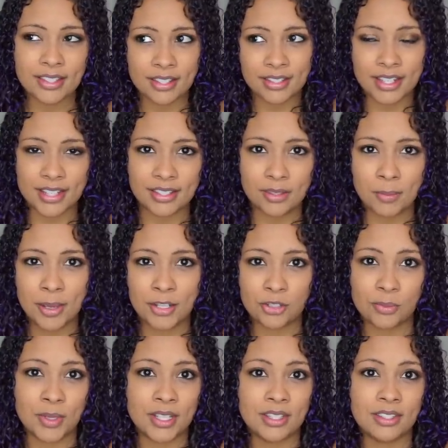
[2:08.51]
because that's the
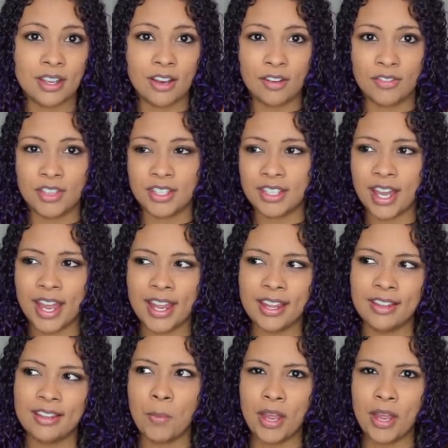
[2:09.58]
measurements of the tank,